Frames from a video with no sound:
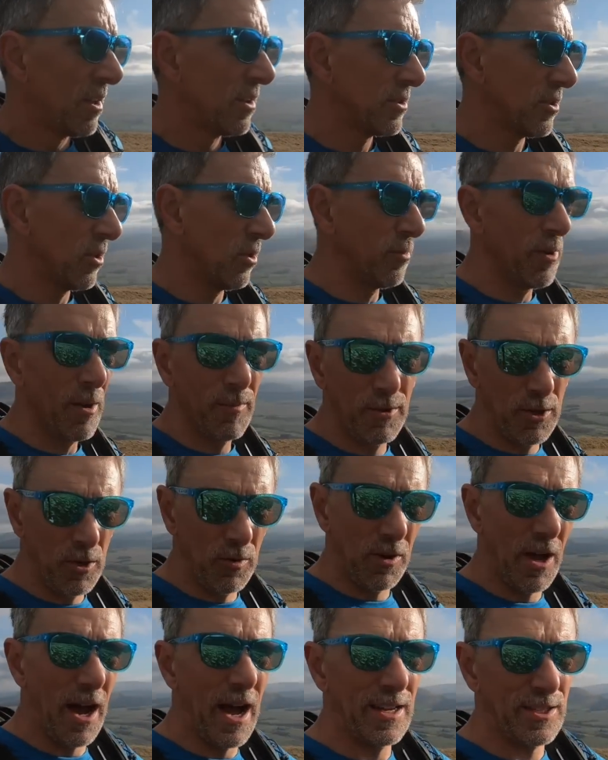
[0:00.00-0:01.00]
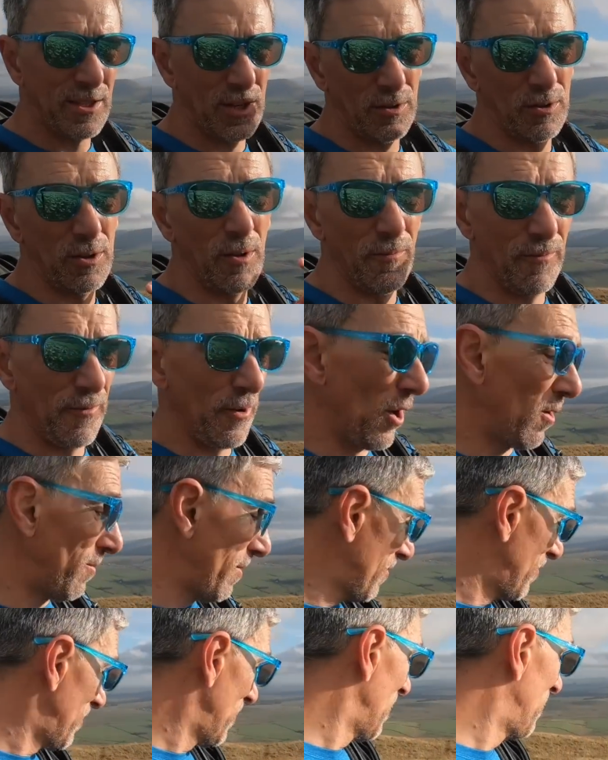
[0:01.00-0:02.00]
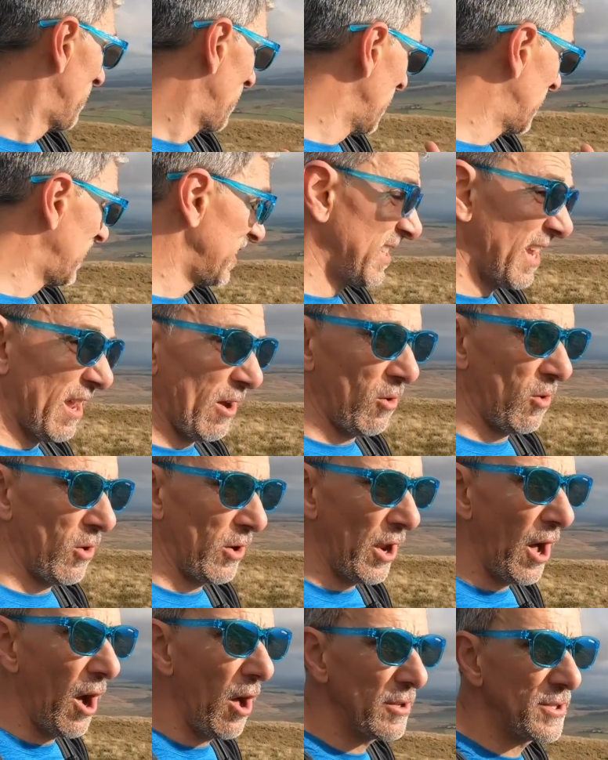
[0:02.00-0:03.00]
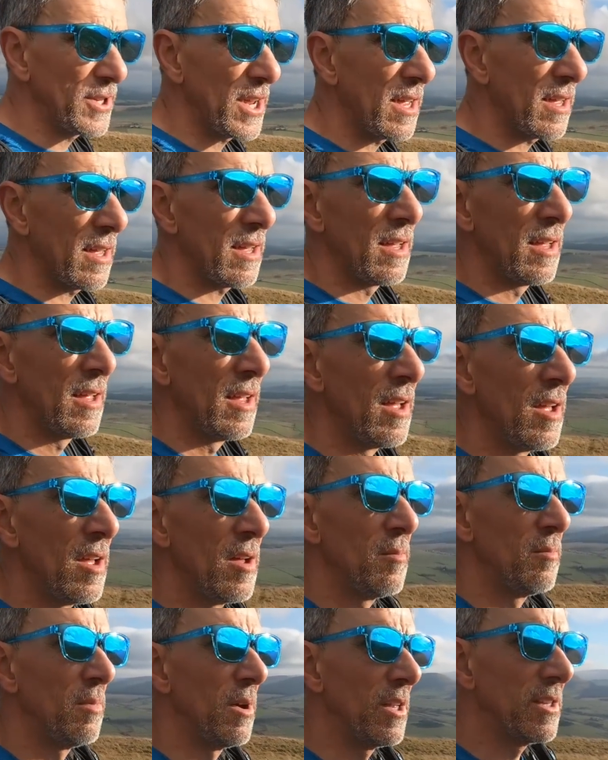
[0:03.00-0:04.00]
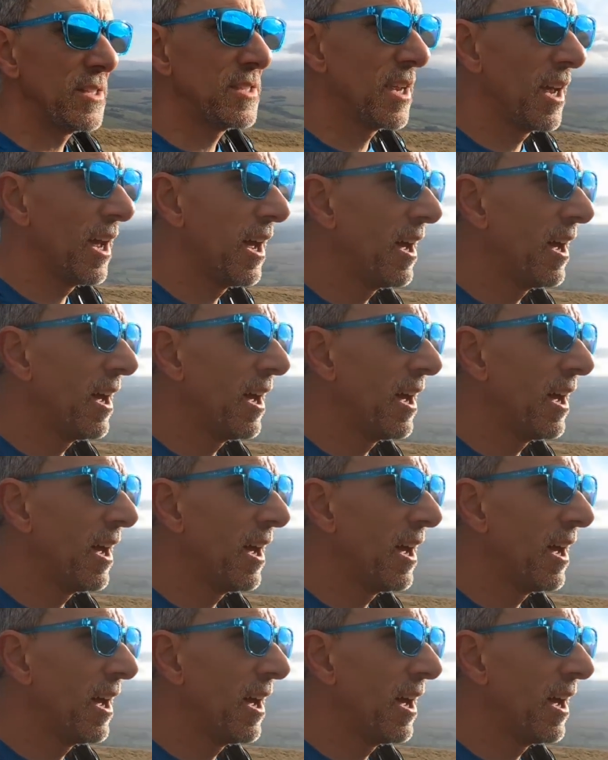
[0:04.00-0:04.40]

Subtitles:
so maybe you guys can confirm if this is it or not. But